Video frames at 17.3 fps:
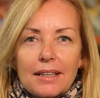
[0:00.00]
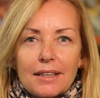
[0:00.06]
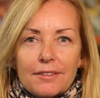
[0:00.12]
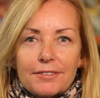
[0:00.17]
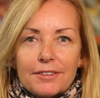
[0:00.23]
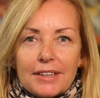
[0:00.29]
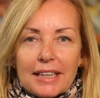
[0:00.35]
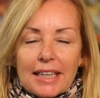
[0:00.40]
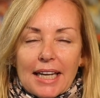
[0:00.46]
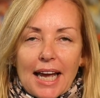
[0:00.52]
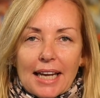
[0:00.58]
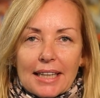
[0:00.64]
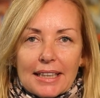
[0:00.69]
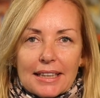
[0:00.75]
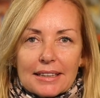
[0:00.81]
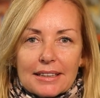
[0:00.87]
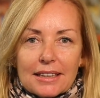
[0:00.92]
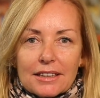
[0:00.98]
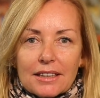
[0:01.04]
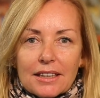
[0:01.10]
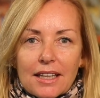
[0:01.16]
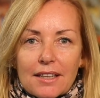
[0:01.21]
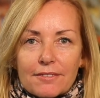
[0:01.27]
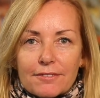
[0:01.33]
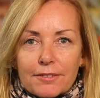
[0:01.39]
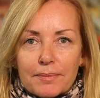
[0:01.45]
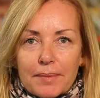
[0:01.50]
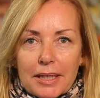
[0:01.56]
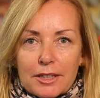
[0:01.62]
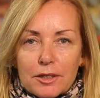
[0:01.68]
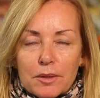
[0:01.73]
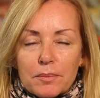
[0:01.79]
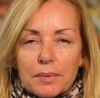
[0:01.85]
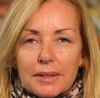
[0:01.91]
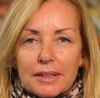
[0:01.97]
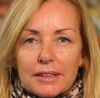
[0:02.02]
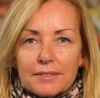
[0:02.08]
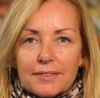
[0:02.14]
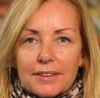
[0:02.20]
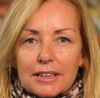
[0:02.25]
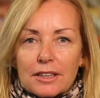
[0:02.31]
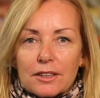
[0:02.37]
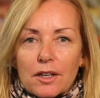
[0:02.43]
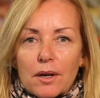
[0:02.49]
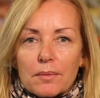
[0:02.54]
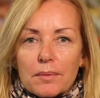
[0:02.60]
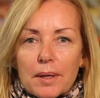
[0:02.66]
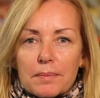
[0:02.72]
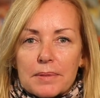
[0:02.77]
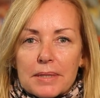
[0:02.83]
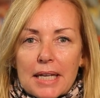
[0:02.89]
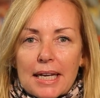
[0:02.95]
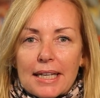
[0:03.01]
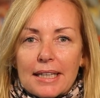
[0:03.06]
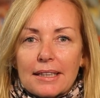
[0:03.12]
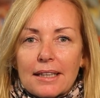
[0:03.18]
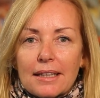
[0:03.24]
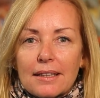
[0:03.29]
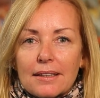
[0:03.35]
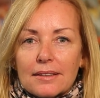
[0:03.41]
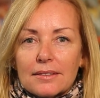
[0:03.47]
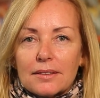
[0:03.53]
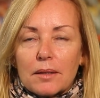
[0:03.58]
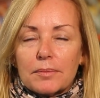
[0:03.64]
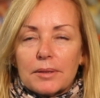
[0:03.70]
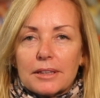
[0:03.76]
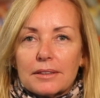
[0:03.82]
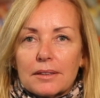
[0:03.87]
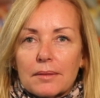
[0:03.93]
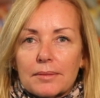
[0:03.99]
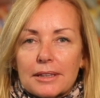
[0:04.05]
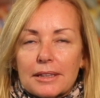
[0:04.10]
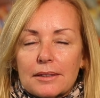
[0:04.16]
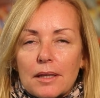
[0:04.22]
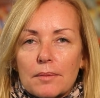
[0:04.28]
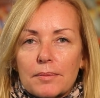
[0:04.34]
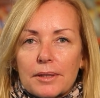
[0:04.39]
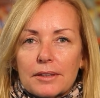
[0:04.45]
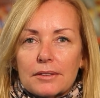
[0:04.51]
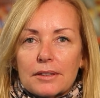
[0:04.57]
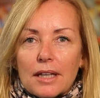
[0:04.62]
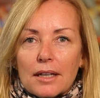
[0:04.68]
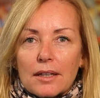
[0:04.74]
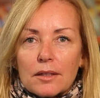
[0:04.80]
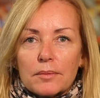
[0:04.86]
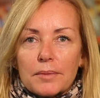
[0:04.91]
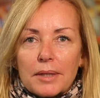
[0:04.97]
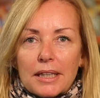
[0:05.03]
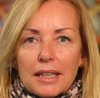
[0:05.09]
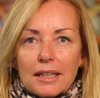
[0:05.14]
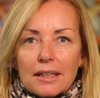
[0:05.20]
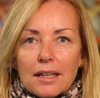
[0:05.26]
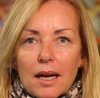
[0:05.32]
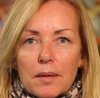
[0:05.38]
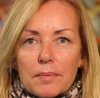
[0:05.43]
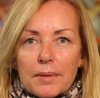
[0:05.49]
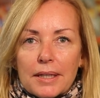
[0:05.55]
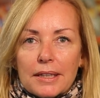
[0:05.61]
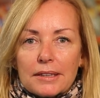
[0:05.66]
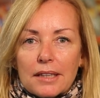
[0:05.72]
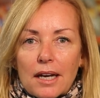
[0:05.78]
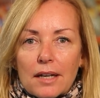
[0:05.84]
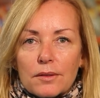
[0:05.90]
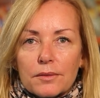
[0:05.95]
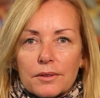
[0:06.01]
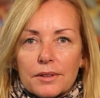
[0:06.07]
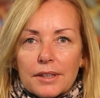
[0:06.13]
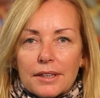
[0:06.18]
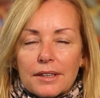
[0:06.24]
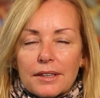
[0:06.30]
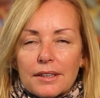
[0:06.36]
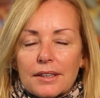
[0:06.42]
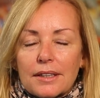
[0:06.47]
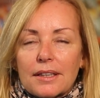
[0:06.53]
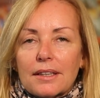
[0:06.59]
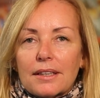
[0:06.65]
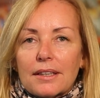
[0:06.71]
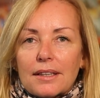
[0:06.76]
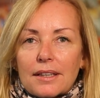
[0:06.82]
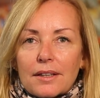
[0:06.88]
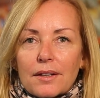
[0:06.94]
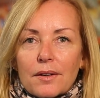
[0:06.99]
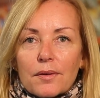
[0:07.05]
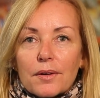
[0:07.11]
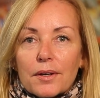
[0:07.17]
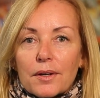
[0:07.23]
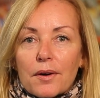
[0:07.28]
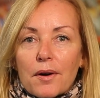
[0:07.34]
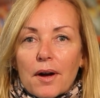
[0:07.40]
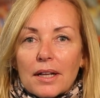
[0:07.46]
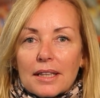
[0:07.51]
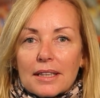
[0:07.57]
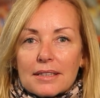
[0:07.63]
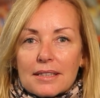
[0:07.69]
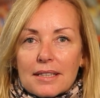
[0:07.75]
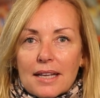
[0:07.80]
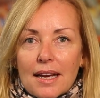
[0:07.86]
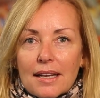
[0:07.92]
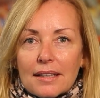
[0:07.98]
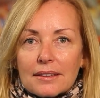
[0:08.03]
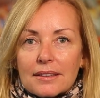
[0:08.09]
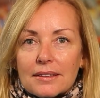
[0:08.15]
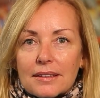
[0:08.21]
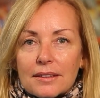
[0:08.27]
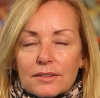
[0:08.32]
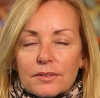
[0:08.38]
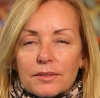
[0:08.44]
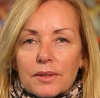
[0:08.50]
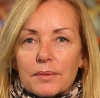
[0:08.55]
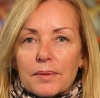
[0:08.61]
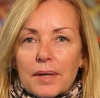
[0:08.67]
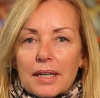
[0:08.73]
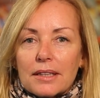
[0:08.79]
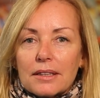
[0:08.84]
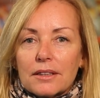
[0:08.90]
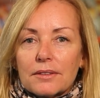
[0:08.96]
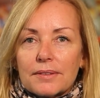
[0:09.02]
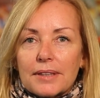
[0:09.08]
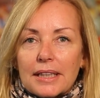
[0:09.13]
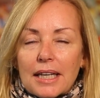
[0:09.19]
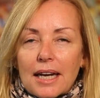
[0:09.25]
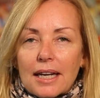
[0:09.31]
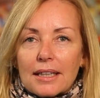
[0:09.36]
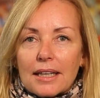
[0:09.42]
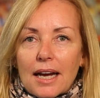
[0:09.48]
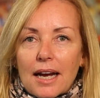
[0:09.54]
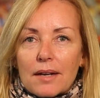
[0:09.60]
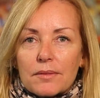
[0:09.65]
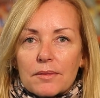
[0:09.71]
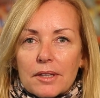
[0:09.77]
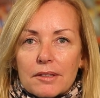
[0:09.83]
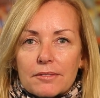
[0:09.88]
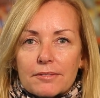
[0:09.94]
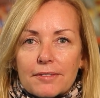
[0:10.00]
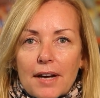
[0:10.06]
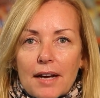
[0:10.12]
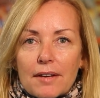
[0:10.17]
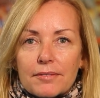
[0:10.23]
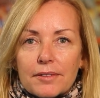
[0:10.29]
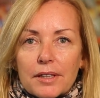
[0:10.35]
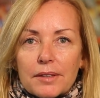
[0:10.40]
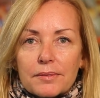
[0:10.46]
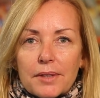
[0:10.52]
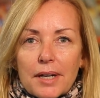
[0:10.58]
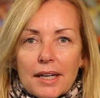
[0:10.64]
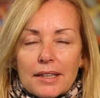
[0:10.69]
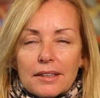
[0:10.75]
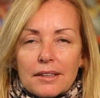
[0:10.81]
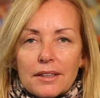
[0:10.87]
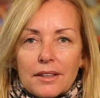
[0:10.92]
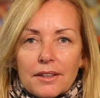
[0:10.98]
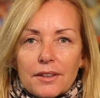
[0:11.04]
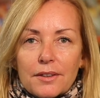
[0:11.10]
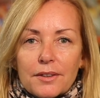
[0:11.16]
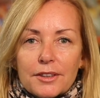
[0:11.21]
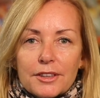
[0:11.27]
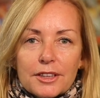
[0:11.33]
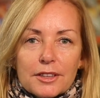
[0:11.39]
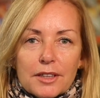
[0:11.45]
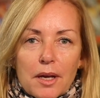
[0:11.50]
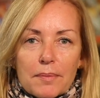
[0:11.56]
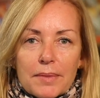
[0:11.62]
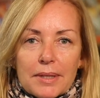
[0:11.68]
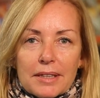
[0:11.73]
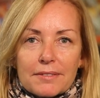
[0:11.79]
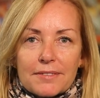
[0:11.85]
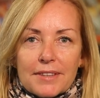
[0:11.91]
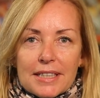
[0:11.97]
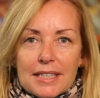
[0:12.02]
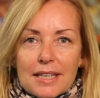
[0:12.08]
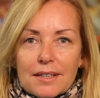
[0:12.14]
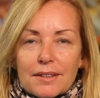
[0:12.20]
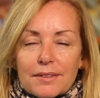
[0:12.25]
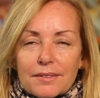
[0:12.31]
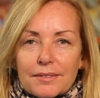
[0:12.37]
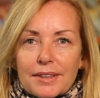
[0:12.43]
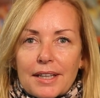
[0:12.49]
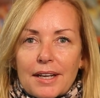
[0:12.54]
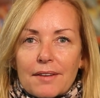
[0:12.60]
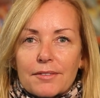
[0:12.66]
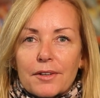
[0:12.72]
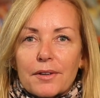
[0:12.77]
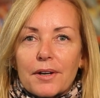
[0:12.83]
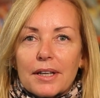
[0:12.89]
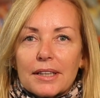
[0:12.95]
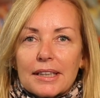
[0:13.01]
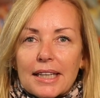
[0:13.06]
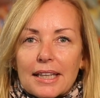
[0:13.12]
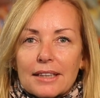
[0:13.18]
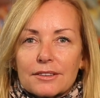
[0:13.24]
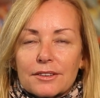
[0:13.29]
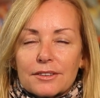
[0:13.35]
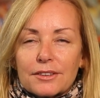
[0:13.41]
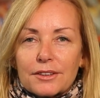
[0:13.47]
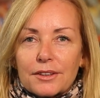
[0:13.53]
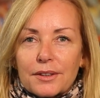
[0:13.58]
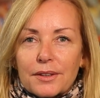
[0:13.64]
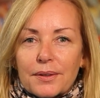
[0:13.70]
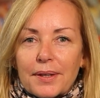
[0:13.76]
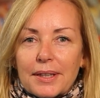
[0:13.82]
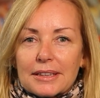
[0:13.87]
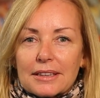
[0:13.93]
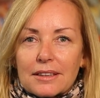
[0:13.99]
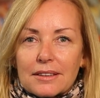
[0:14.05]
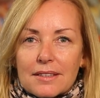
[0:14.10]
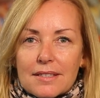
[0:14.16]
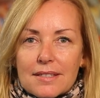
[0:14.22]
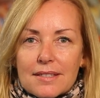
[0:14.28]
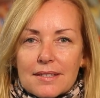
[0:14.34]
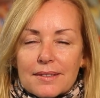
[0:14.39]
If you need any additional information, please visit our website, www.communitylibrary.org, or call us at 631-399-1511, or just come in and visit. We have all the answers to your questions.